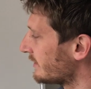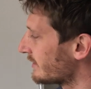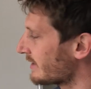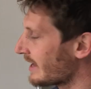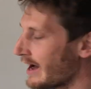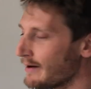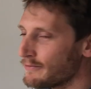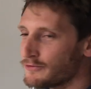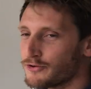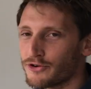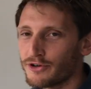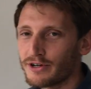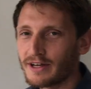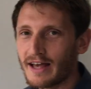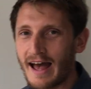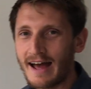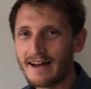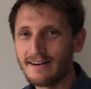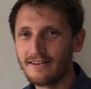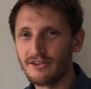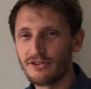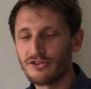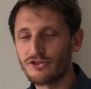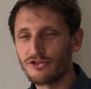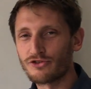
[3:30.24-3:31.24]
capturing
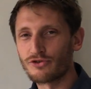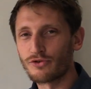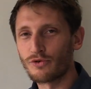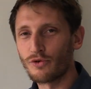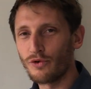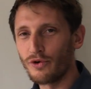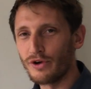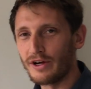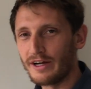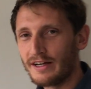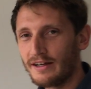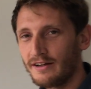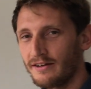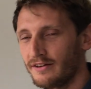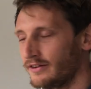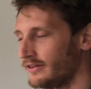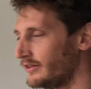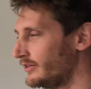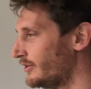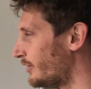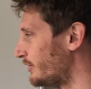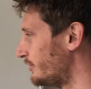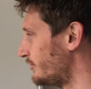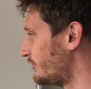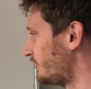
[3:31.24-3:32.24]
and destroying
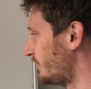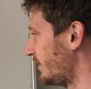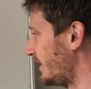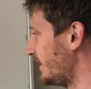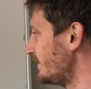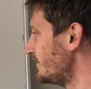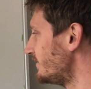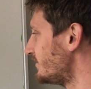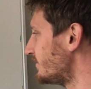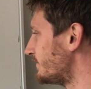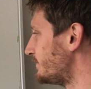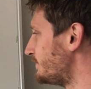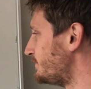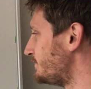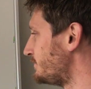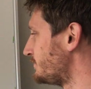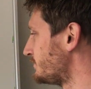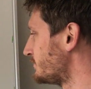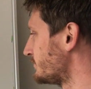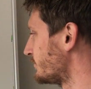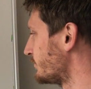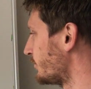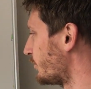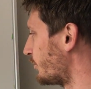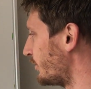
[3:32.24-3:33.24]
those seeds,
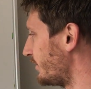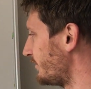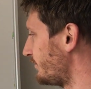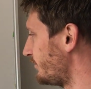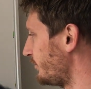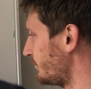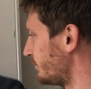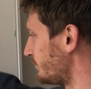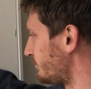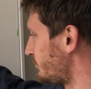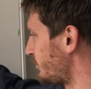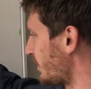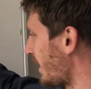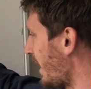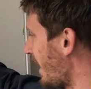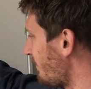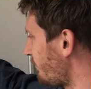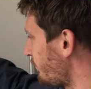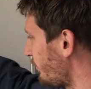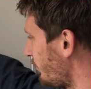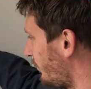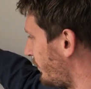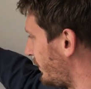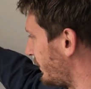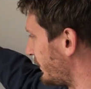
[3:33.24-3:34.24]
or if you're
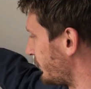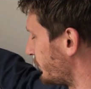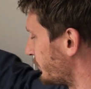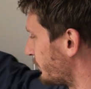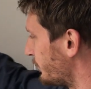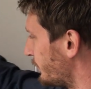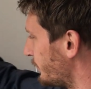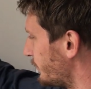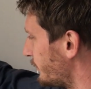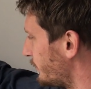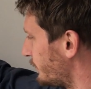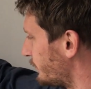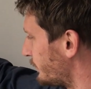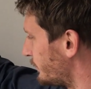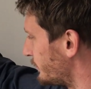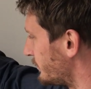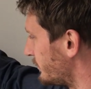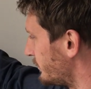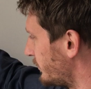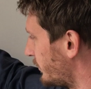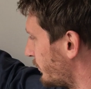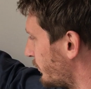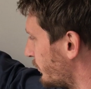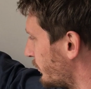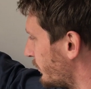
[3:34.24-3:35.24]
chaff lining or
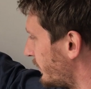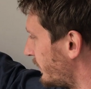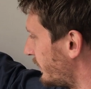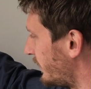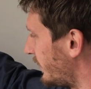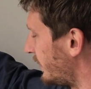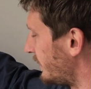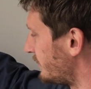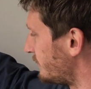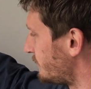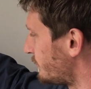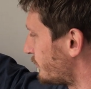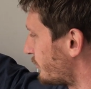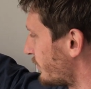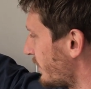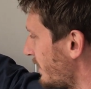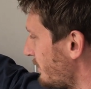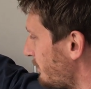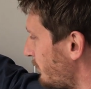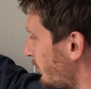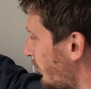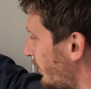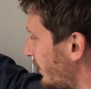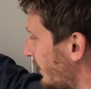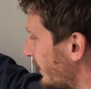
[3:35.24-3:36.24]

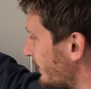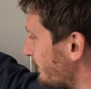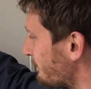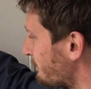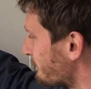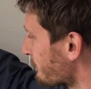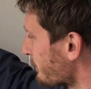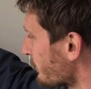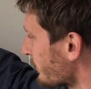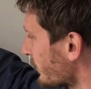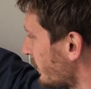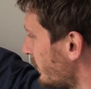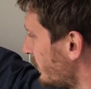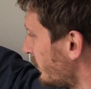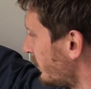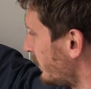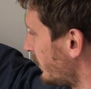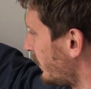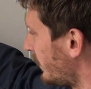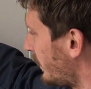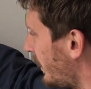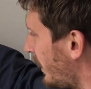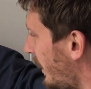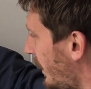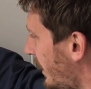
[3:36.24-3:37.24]
tram lining,
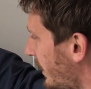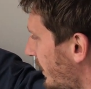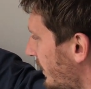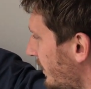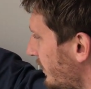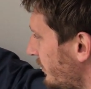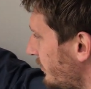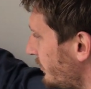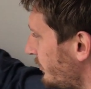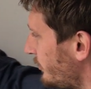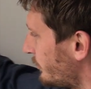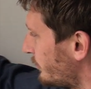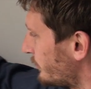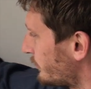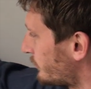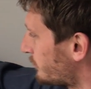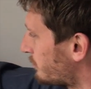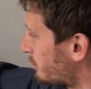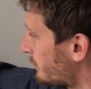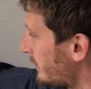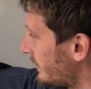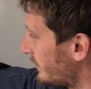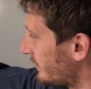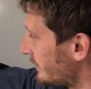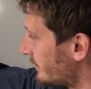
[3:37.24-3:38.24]
you're
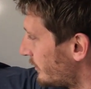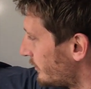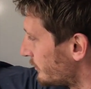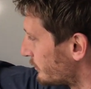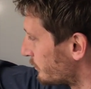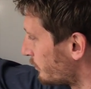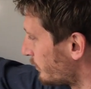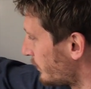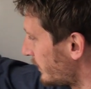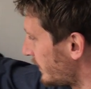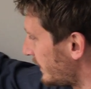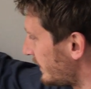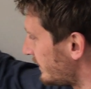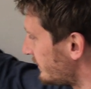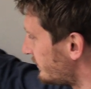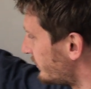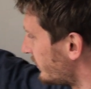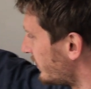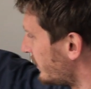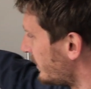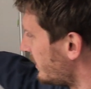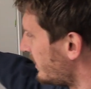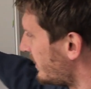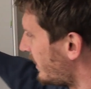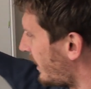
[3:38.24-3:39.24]
spreading those weeds
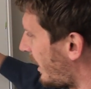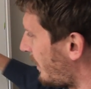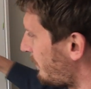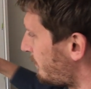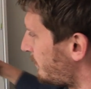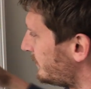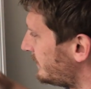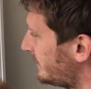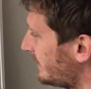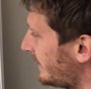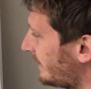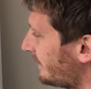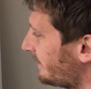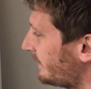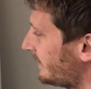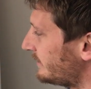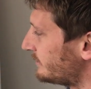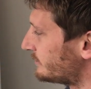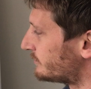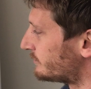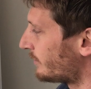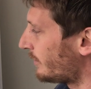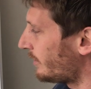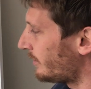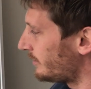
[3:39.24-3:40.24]
up and down
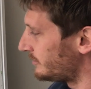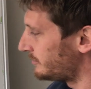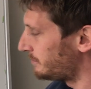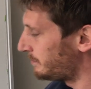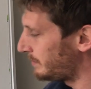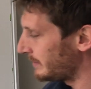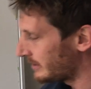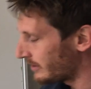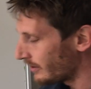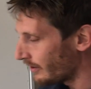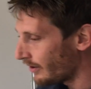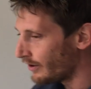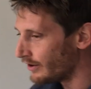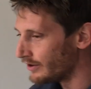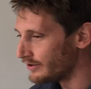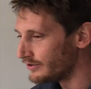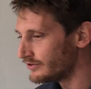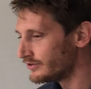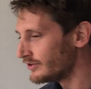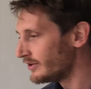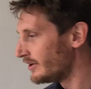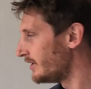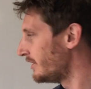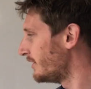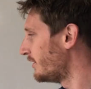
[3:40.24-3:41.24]
these rows
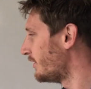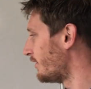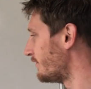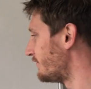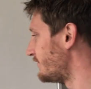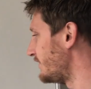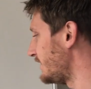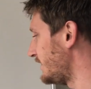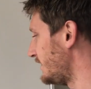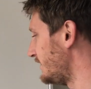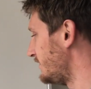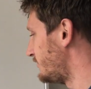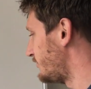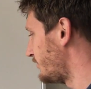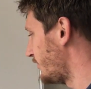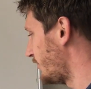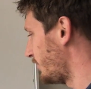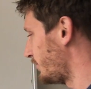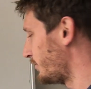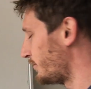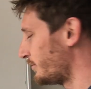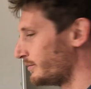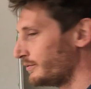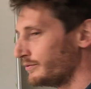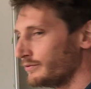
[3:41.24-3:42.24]
because of the
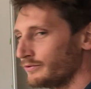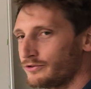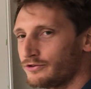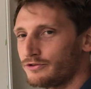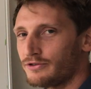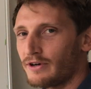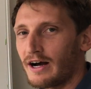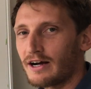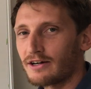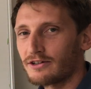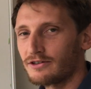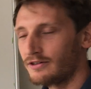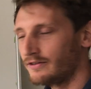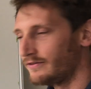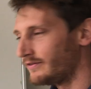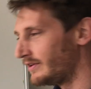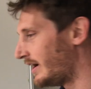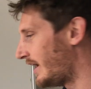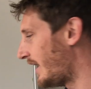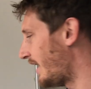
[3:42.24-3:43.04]
internal structure of the